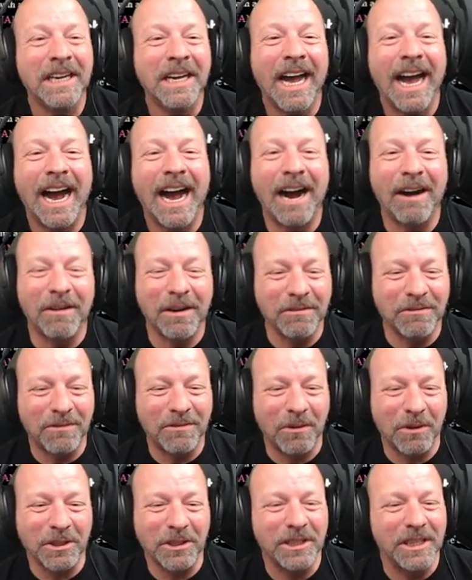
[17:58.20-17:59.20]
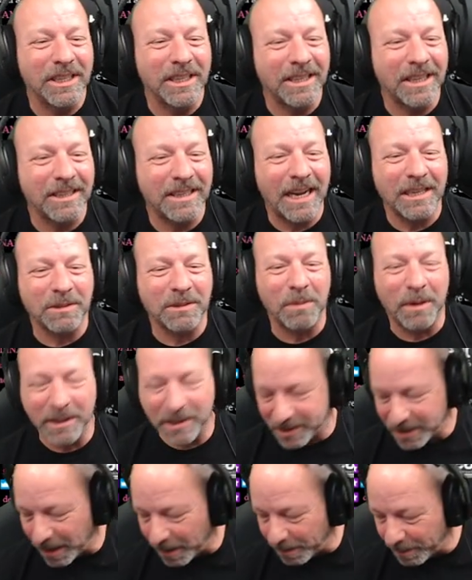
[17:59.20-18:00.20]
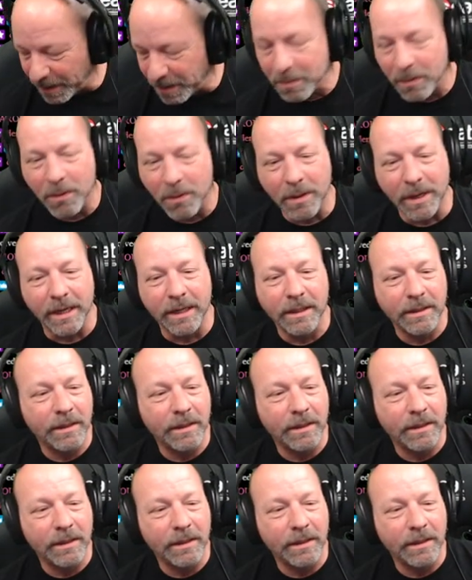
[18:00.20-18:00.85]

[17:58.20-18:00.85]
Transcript: How unfortunate that that's my stopping point.